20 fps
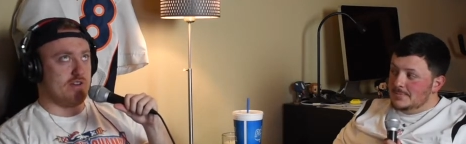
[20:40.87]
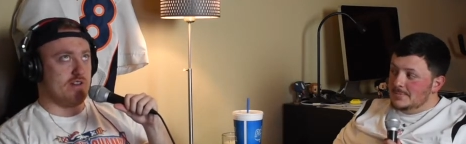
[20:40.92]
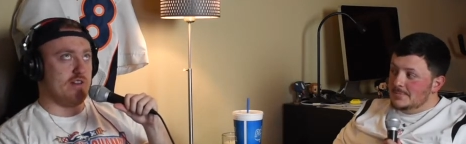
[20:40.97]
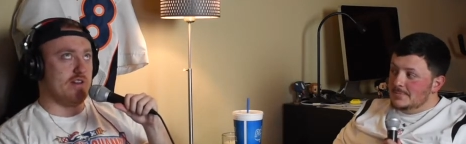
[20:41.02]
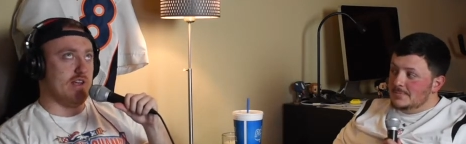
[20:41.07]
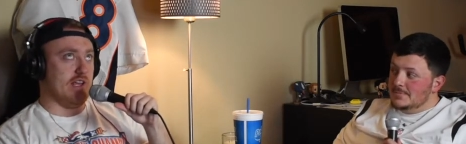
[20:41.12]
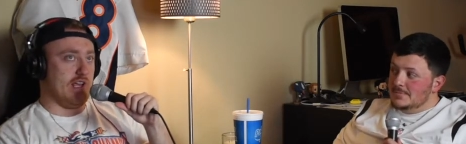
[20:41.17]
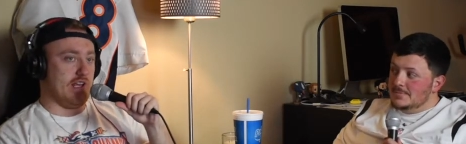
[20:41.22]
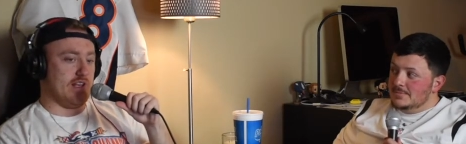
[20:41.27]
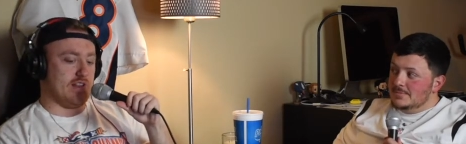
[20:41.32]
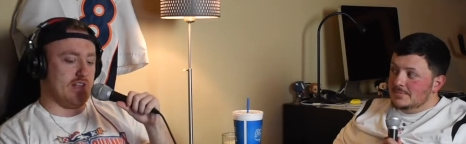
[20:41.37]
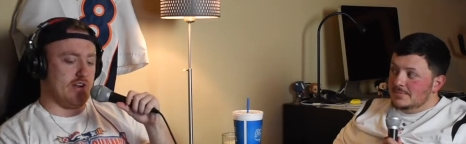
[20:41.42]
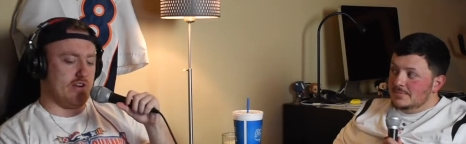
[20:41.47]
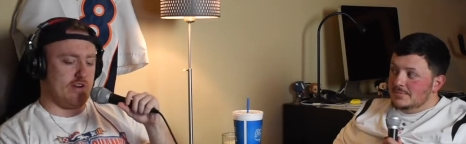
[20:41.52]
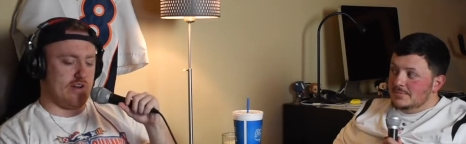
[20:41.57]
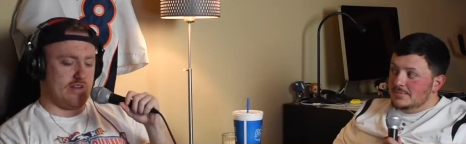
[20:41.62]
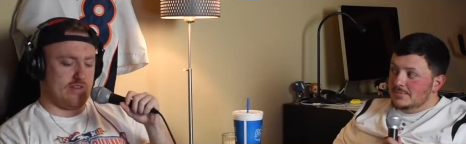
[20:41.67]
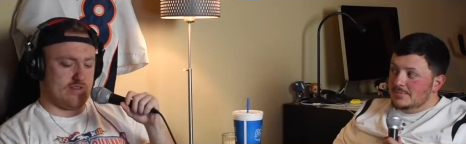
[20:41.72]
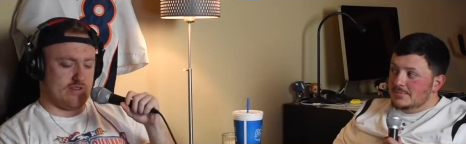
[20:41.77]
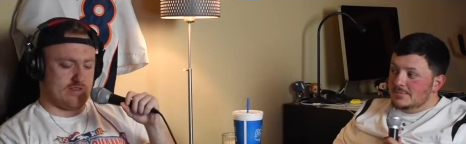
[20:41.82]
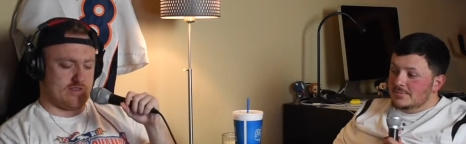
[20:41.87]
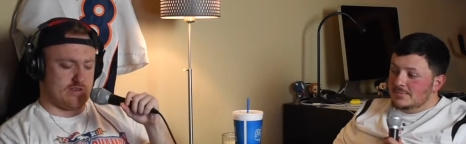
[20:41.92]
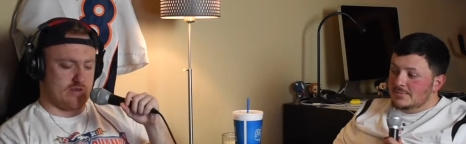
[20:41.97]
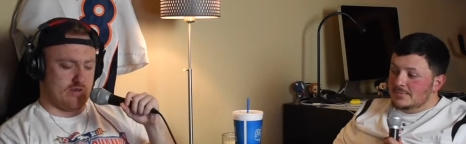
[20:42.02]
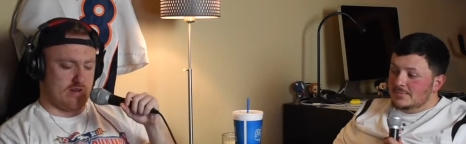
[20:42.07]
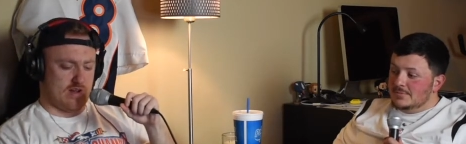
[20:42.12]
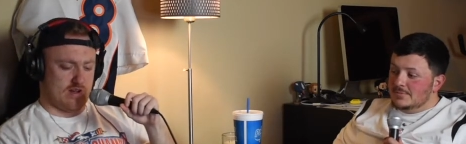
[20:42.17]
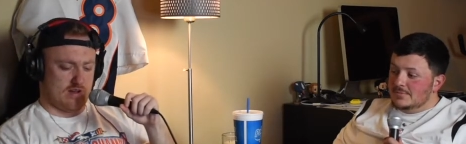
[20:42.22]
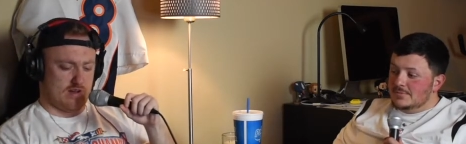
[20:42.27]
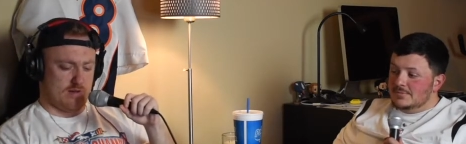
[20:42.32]
Speaker 1: of the league. There.
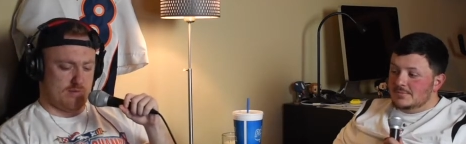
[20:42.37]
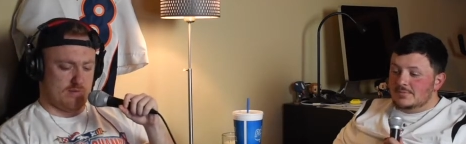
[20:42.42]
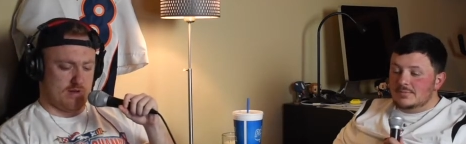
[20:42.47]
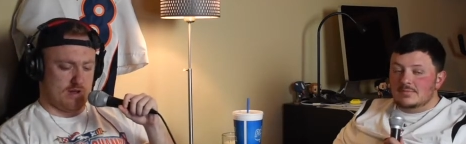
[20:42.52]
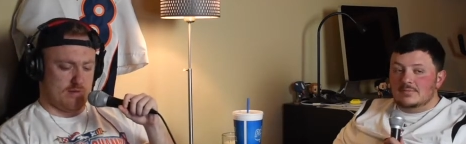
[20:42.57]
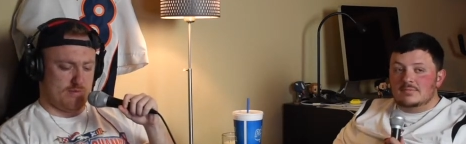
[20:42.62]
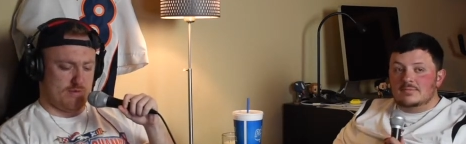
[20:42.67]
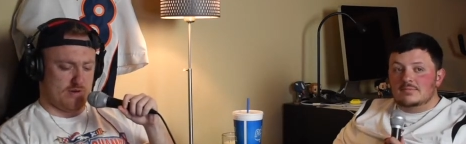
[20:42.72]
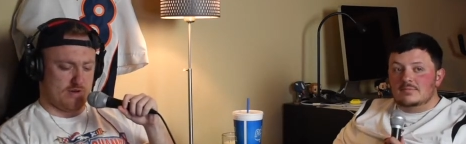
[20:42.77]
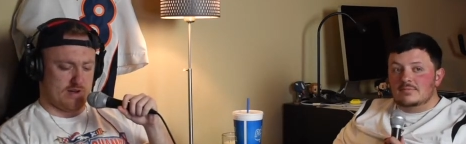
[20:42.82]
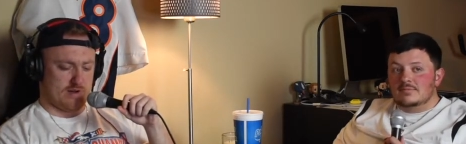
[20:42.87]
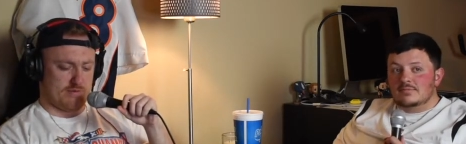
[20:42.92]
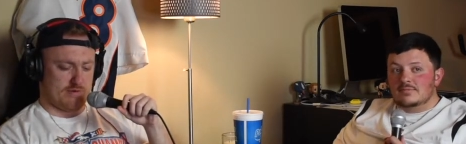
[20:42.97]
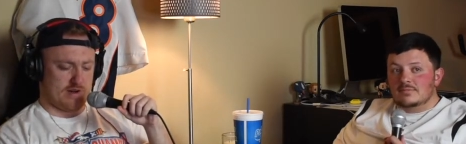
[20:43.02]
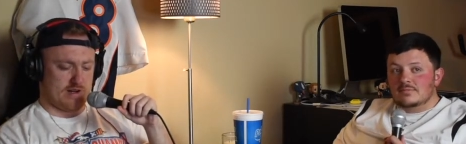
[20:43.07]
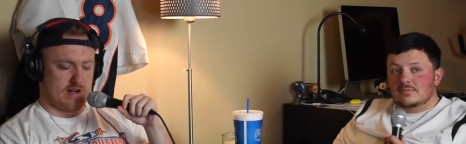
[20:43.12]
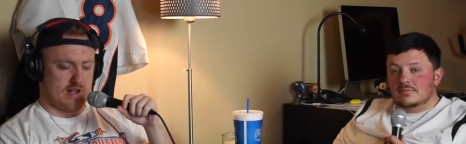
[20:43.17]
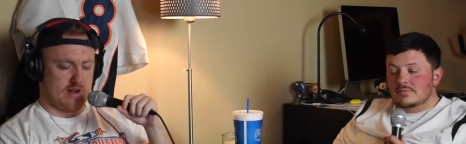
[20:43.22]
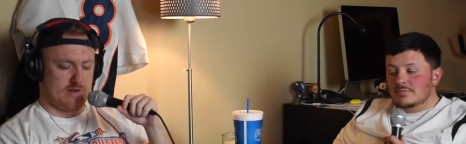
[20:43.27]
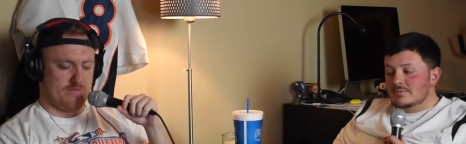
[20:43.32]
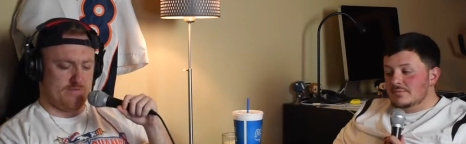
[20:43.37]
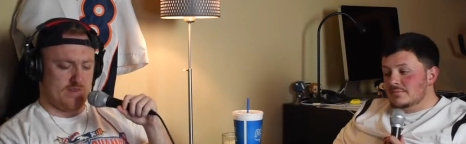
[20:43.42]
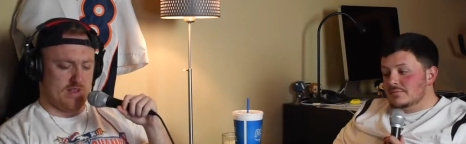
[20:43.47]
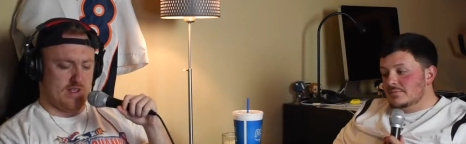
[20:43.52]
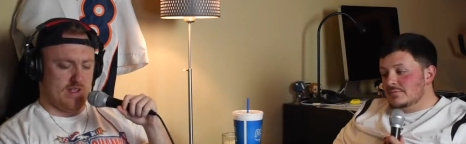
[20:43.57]
So I'll, I'll pull it up right now.